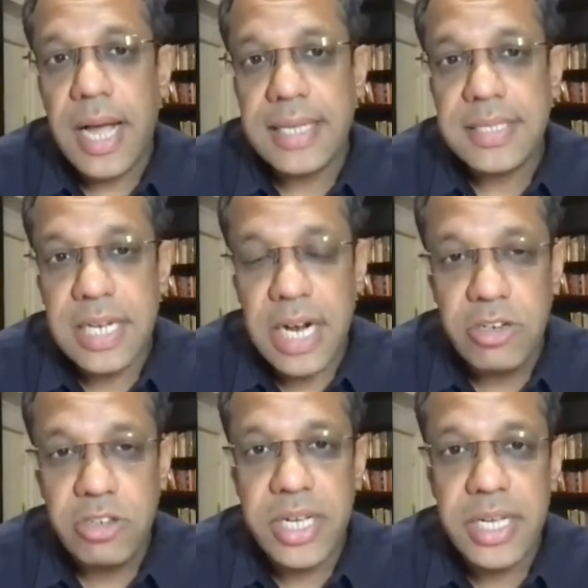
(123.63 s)
as a
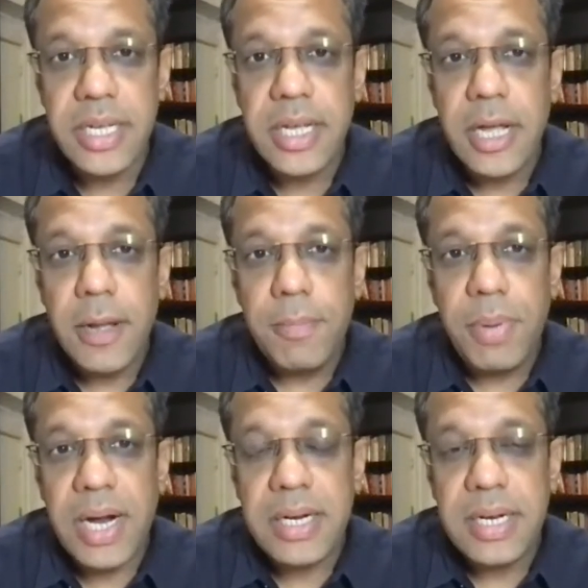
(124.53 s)
country,
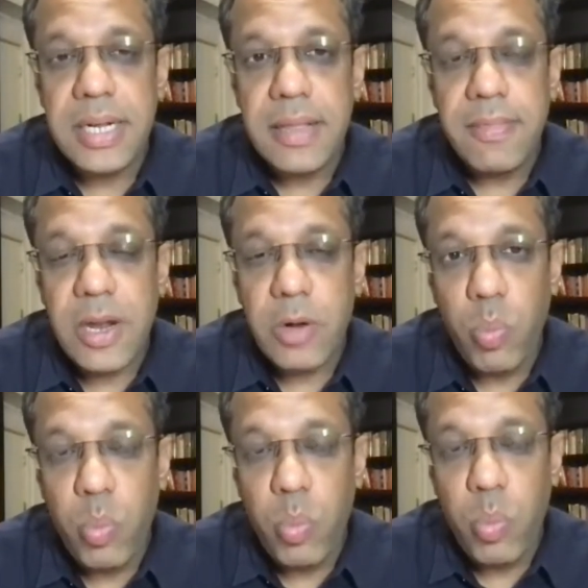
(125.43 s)
but that
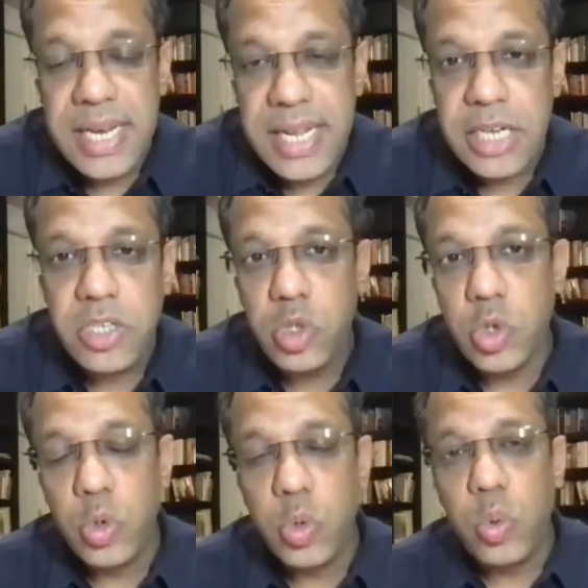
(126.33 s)
we need
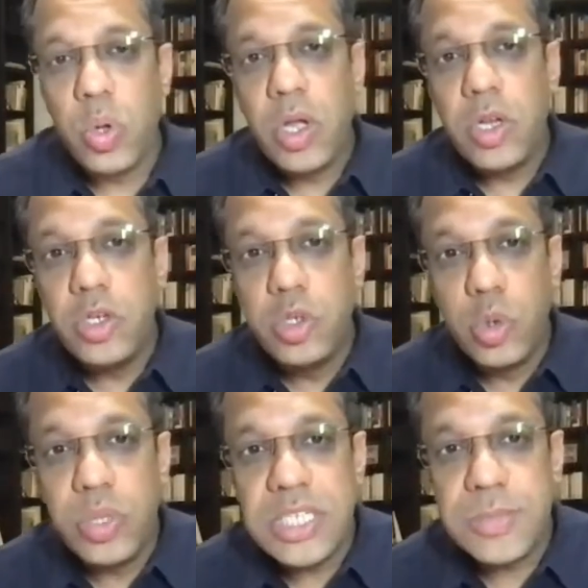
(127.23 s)
to
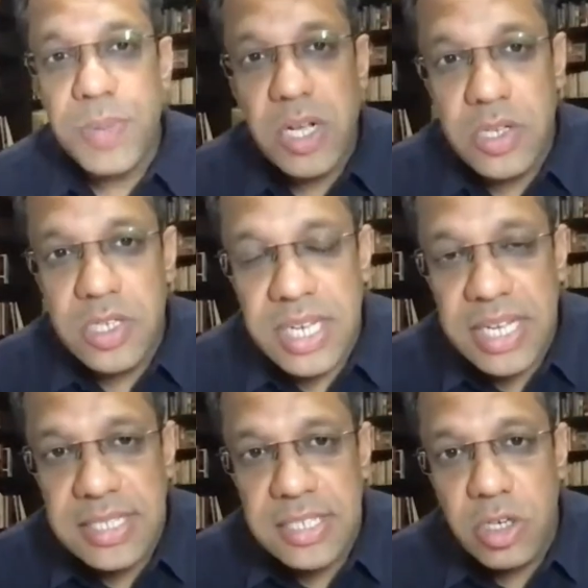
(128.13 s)
do this because
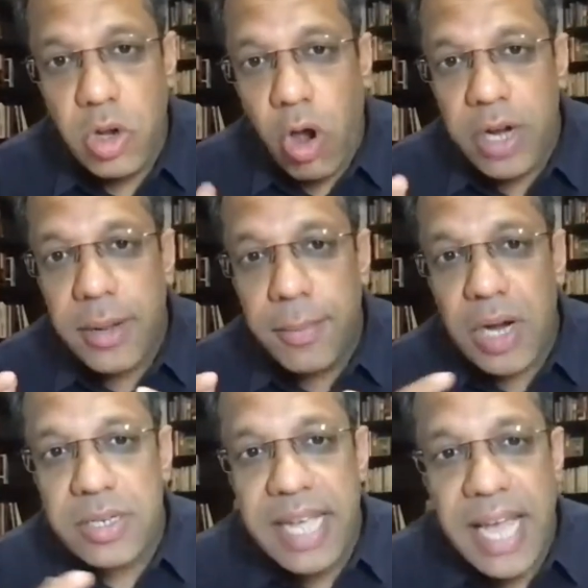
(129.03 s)
it's not
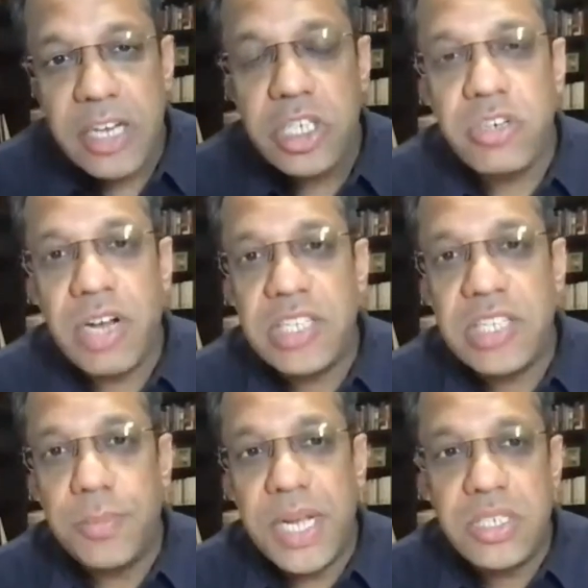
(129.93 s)
about the energy
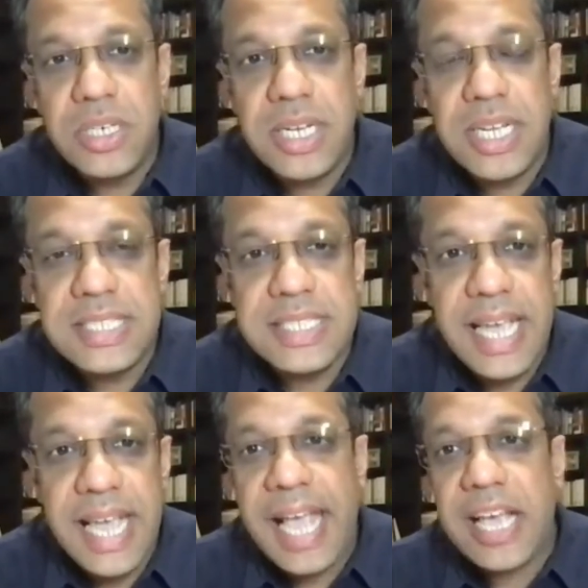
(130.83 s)
transformation, it's
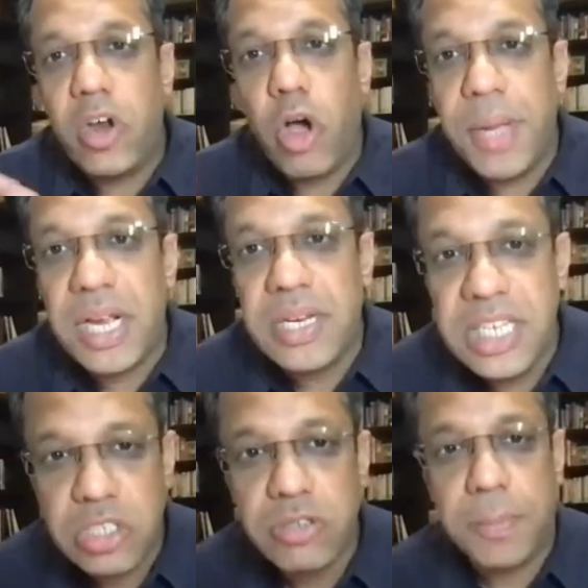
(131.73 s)
the economic
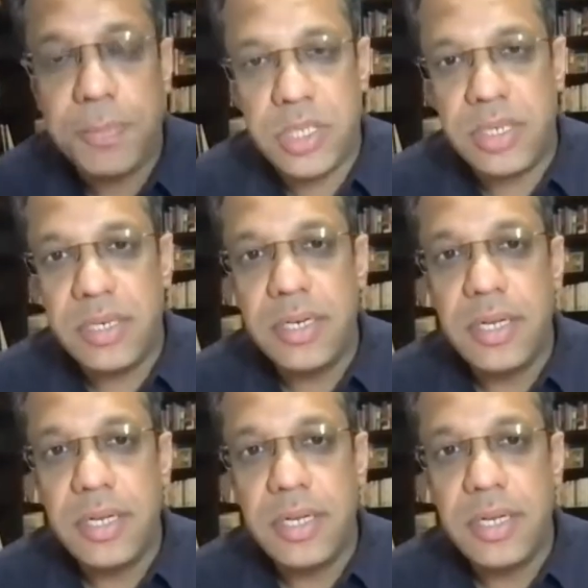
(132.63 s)
disruption.